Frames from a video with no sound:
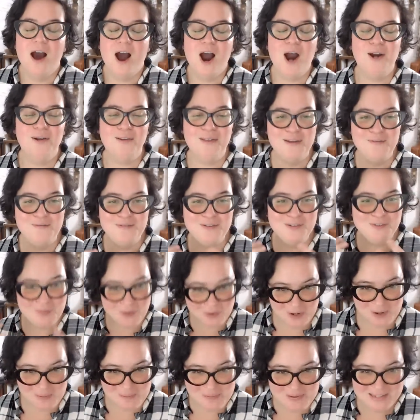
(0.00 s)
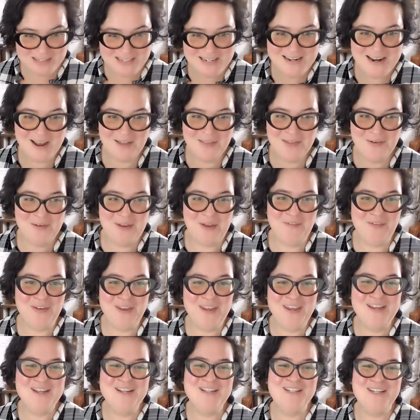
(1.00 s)
Our life is very busy now that we have
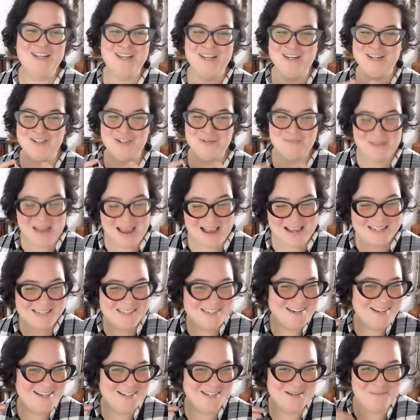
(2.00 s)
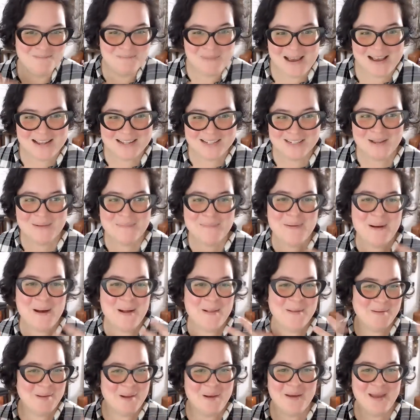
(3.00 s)
kids in gymnastics and
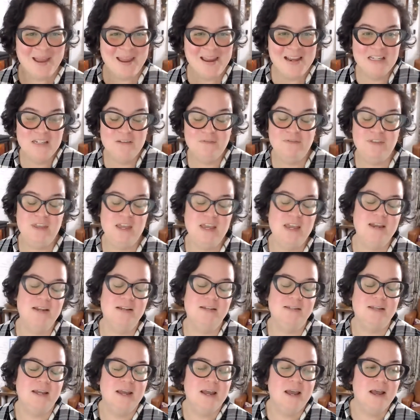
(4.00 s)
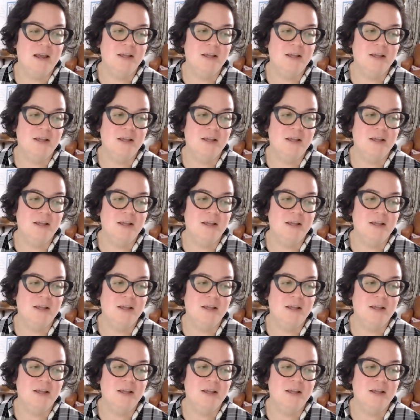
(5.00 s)
basketball and all kinds of things.